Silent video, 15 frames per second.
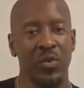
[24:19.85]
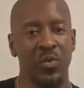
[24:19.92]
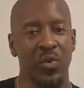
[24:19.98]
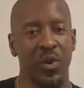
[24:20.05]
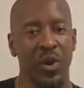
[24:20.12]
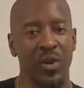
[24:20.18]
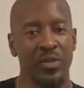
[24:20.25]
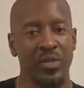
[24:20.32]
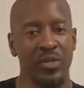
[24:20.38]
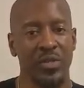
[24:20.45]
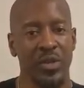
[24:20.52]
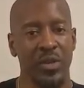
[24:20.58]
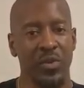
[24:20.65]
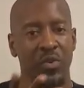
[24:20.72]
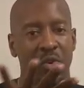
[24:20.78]
cross the
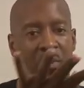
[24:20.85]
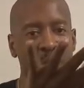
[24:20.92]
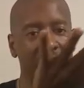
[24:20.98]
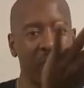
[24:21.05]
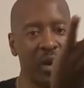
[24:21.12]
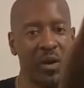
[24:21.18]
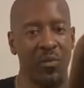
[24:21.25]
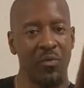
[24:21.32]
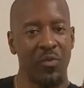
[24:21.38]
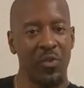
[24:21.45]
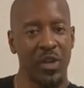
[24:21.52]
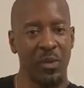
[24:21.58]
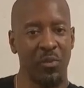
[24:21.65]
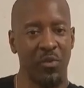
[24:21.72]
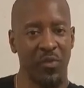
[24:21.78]
center going back up
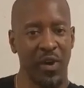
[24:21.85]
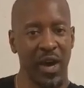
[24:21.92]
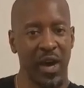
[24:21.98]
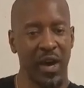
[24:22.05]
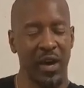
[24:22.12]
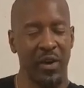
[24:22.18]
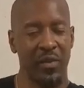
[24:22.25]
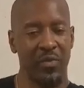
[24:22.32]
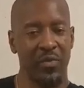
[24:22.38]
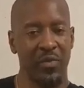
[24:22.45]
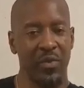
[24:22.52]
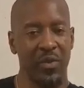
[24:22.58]
for number five.